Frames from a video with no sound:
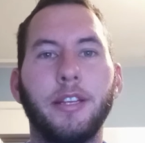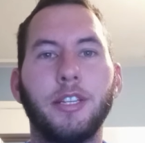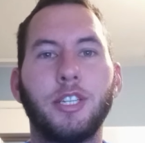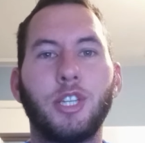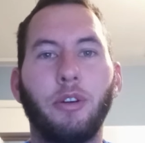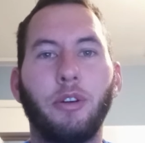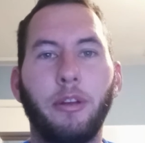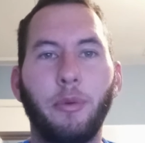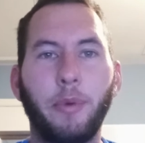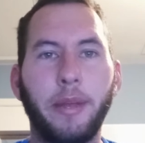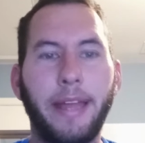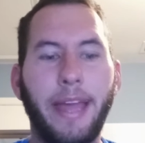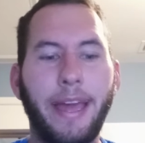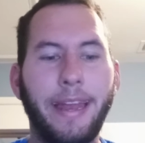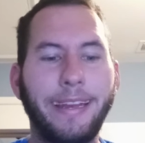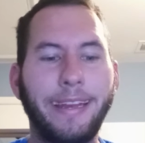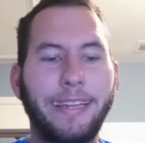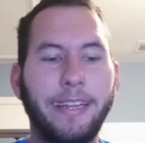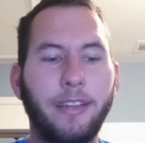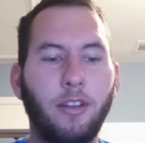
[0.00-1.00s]
right, so I went
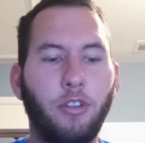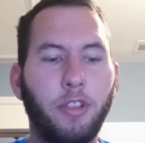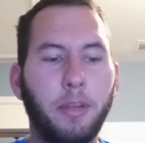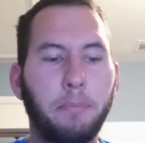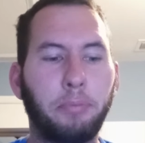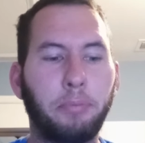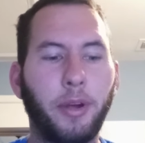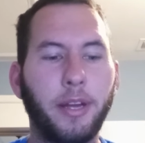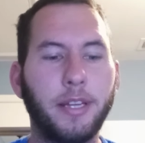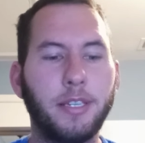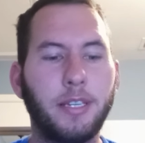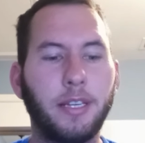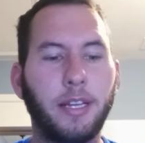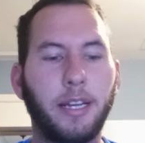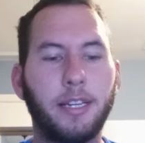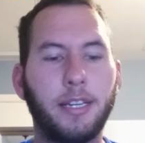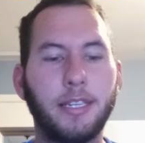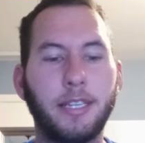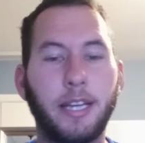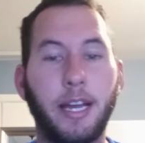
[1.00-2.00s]
ahead and did all the
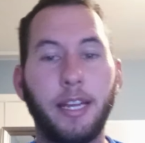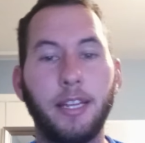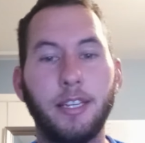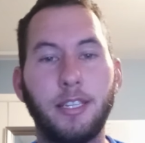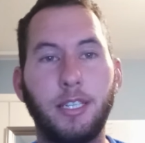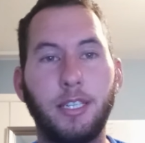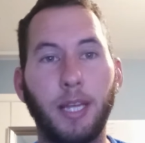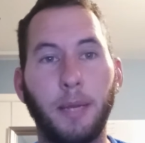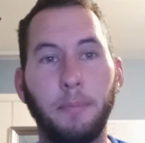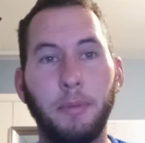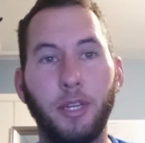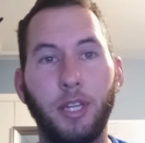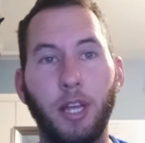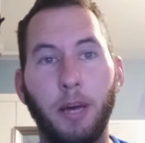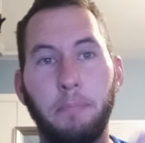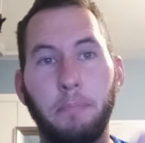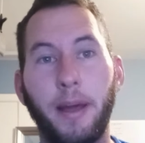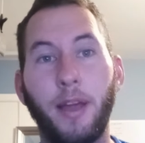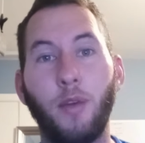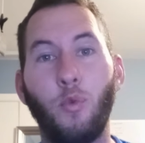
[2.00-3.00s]
pricing. I just kind of summed it
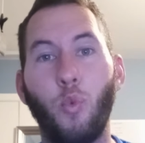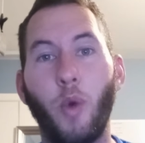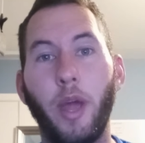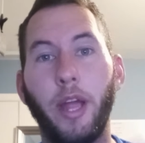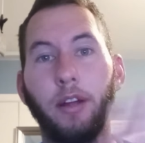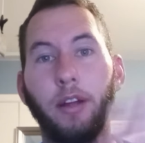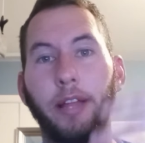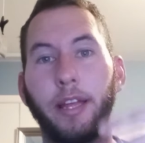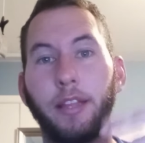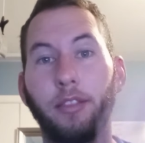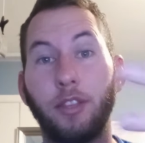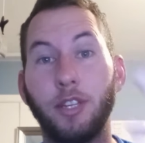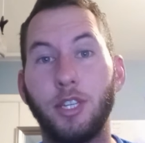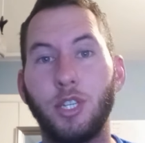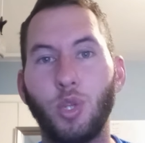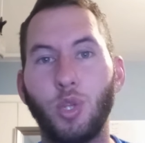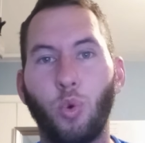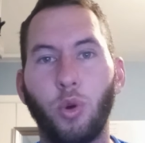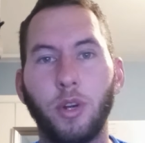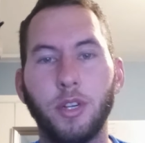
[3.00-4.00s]
up by where, like the
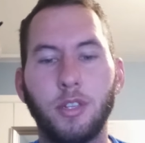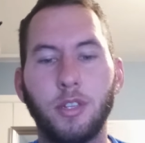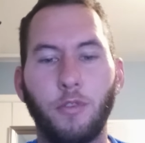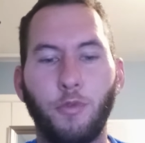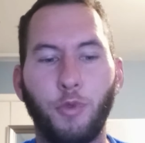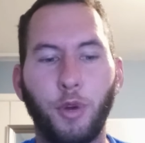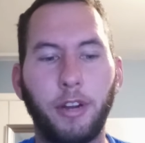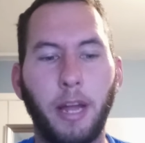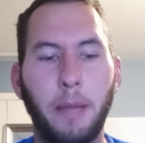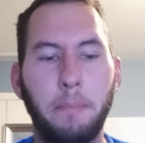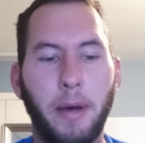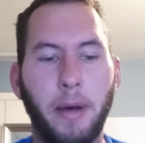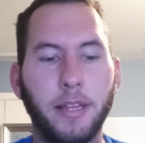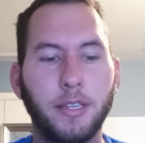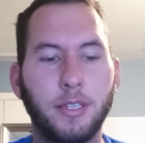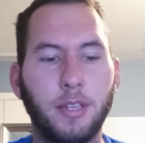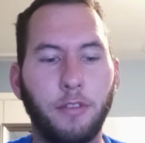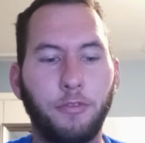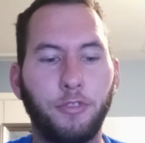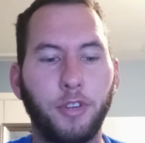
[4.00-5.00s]
source of where I
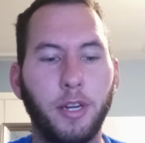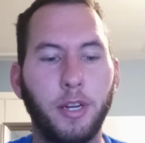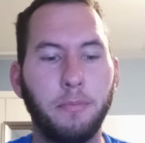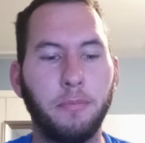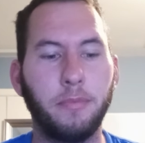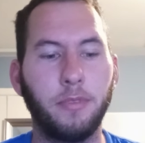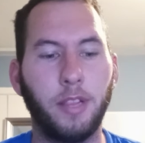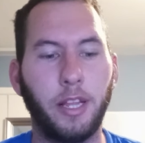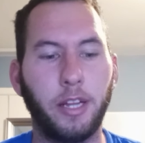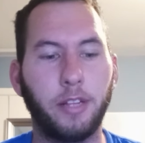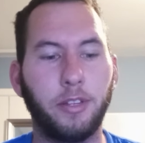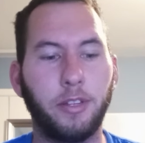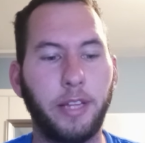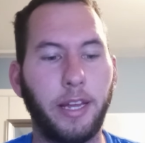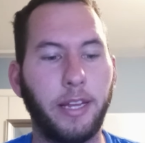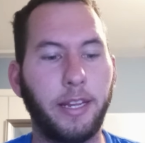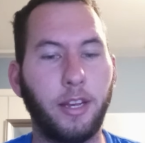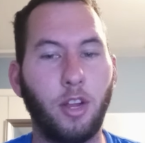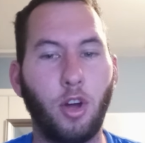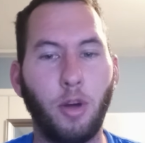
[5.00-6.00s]
bought stuff from.
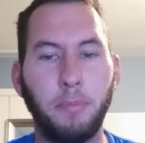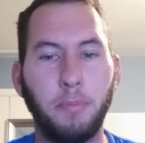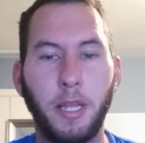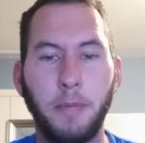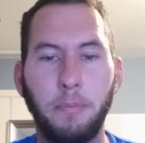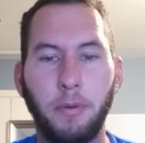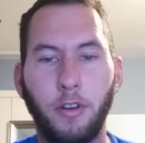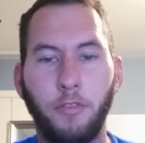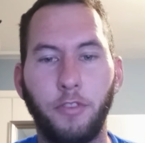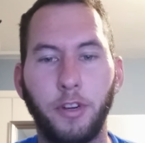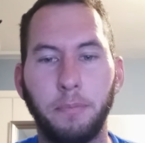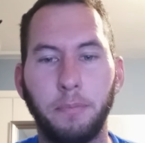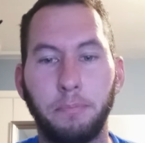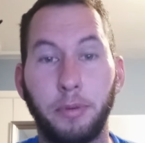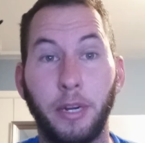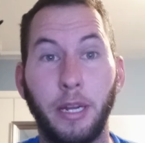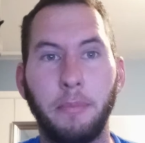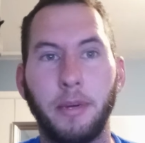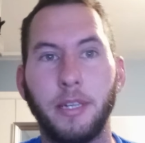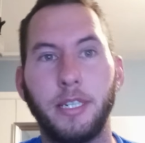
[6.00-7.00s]
Luckily, I did Home Depot for
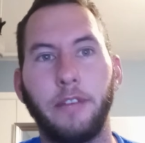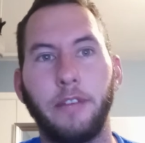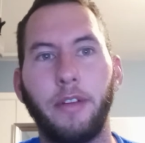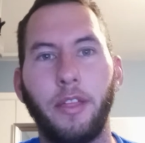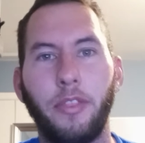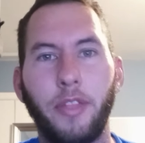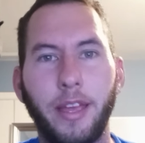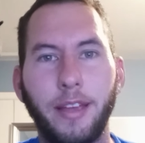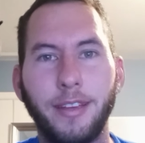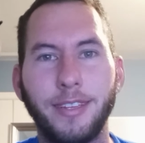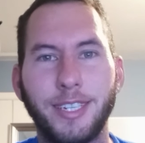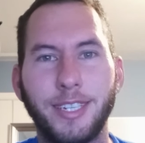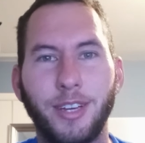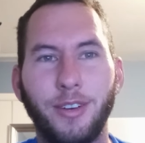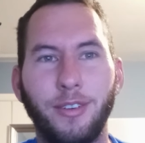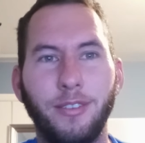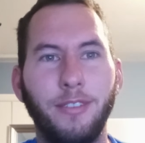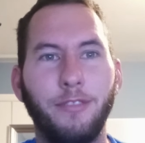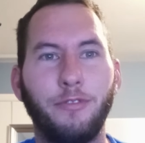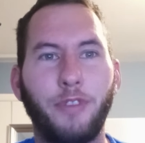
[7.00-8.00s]
pretty much everything,
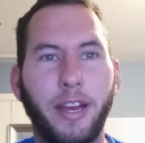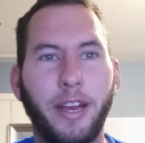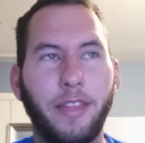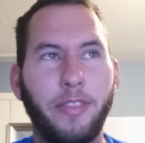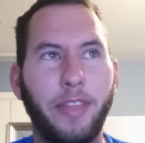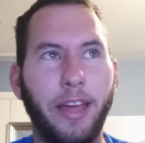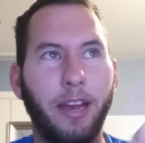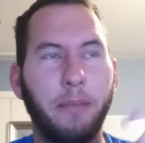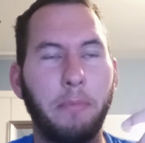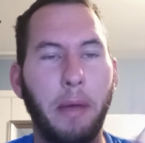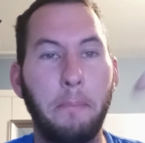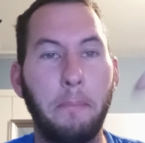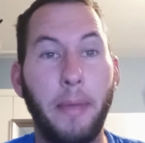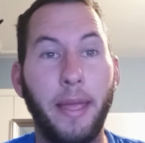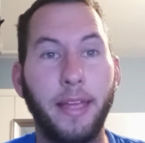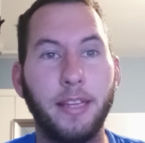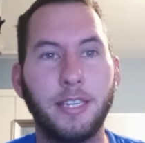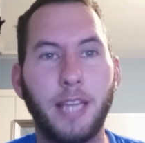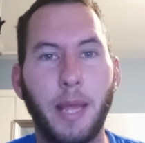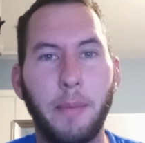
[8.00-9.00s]
so finding that on my
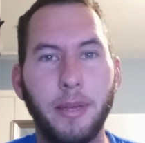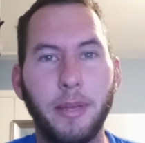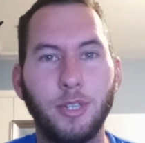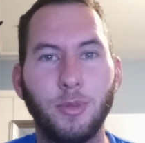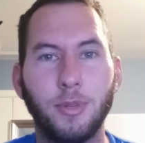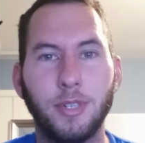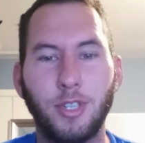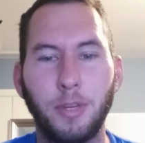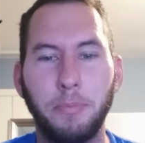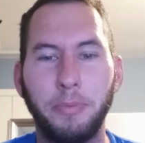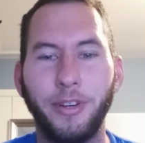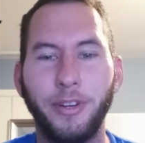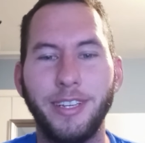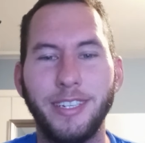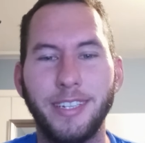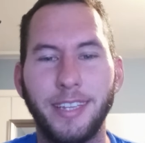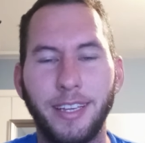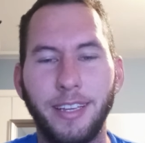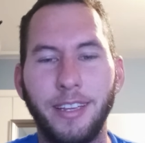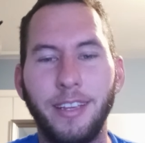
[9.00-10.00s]
bank statements was super
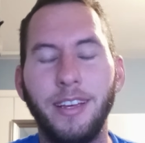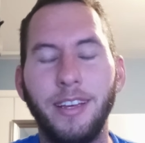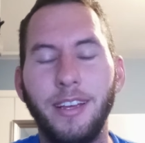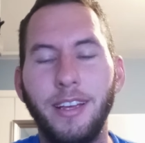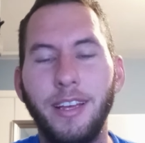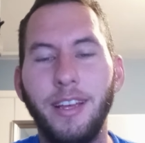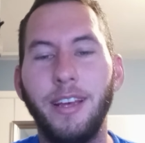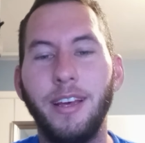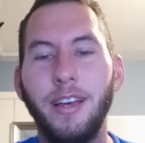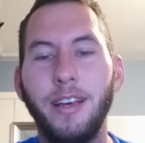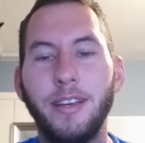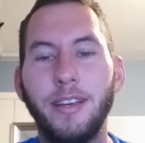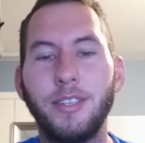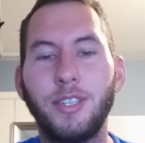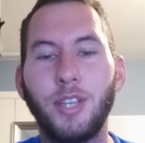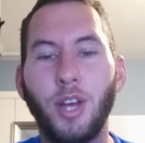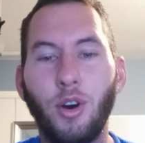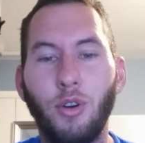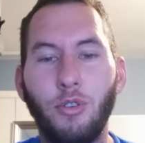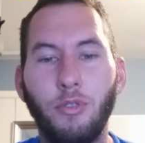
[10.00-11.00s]
easy.
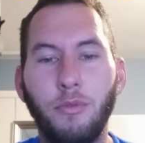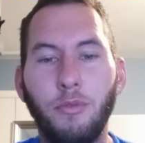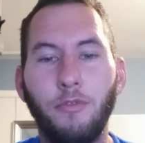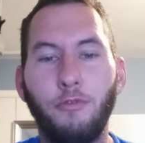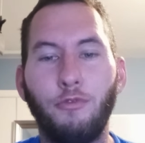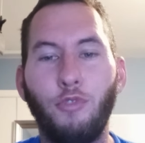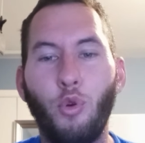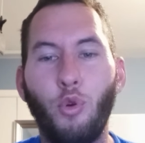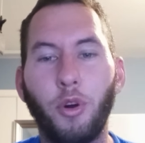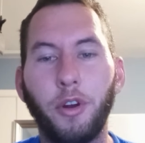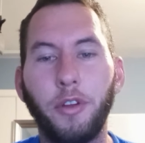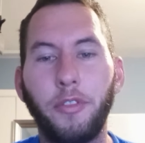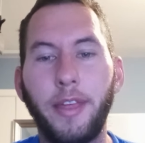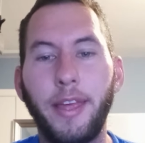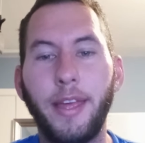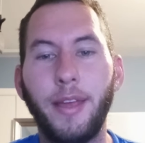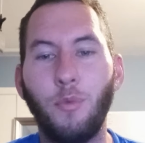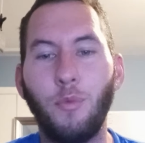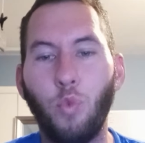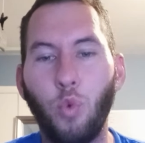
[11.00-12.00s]
So for
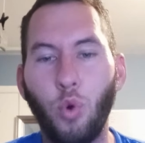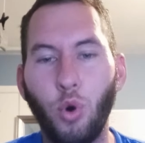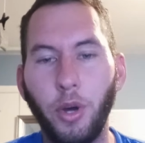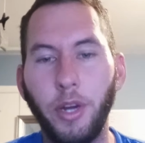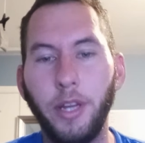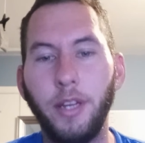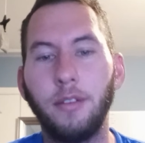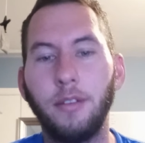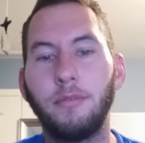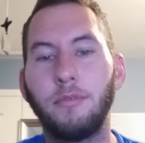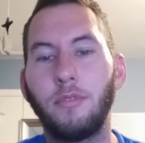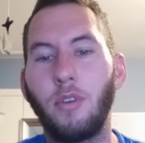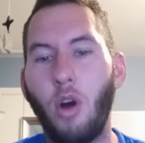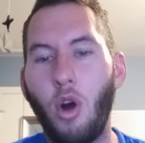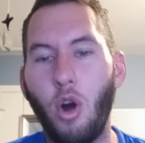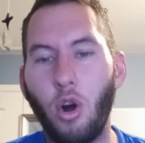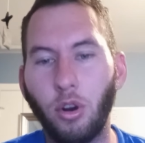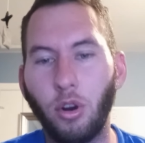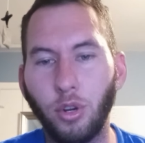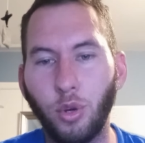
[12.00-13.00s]
the wood,
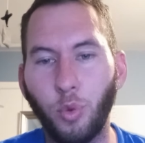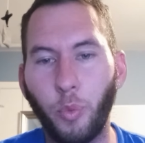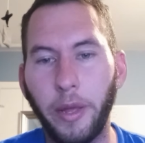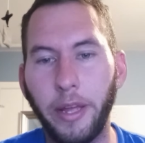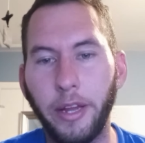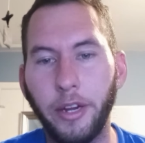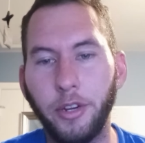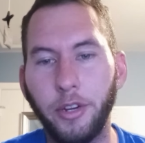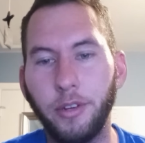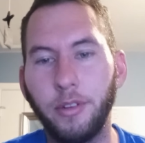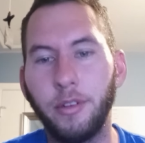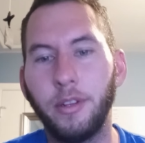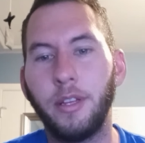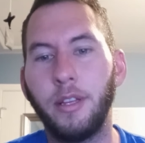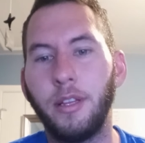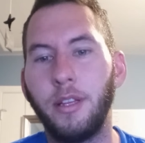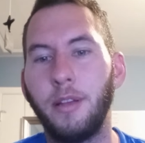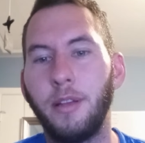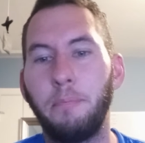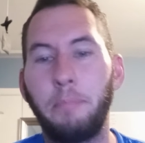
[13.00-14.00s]
hardware,
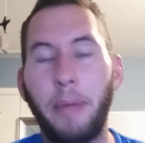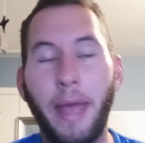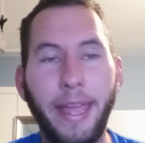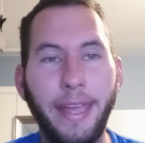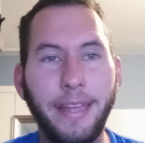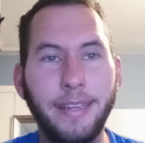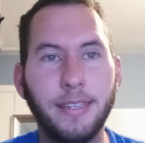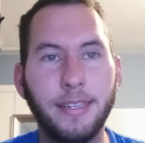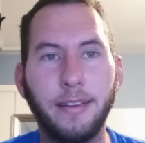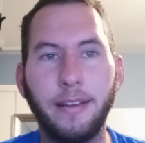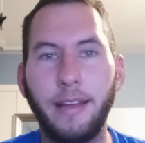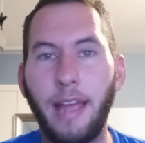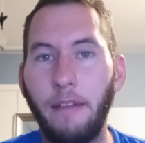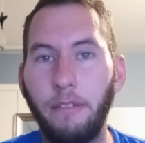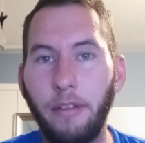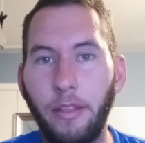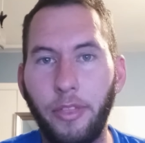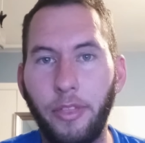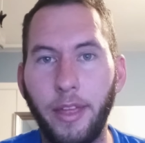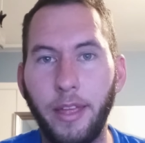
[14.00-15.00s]
paint,
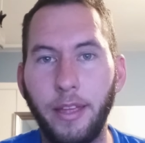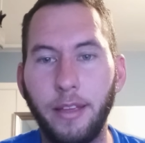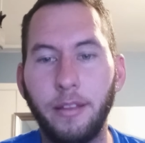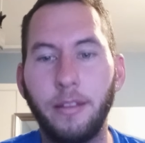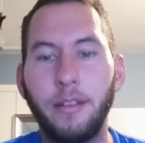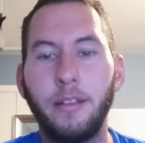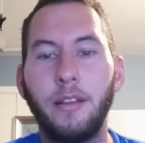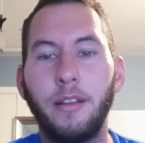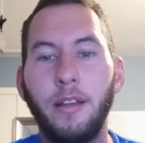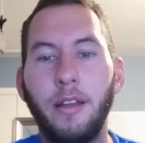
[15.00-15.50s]
everything,